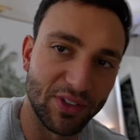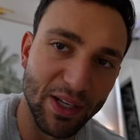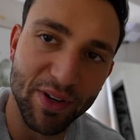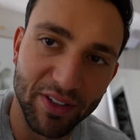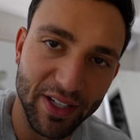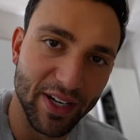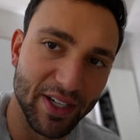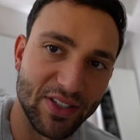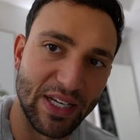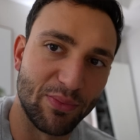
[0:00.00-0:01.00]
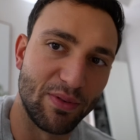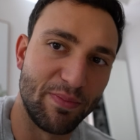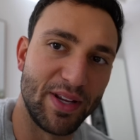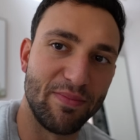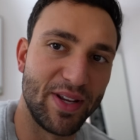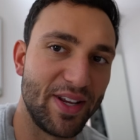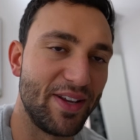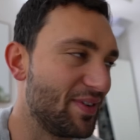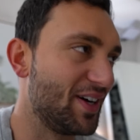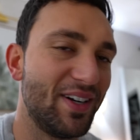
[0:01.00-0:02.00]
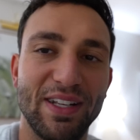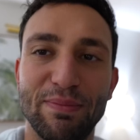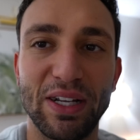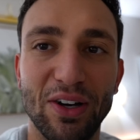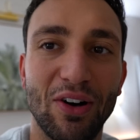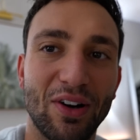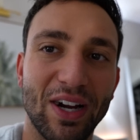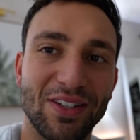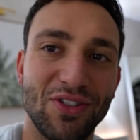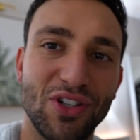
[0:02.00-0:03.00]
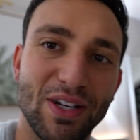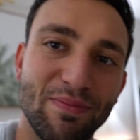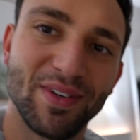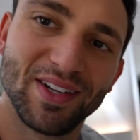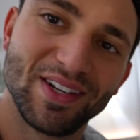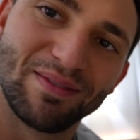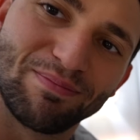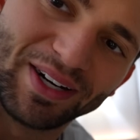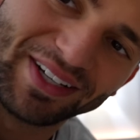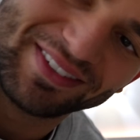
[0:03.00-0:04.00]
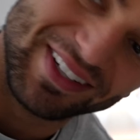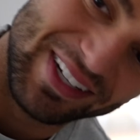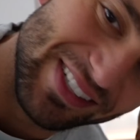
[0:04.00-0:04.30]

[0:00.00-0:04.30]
typically the next scene would be me uh, in my car at the gym, but I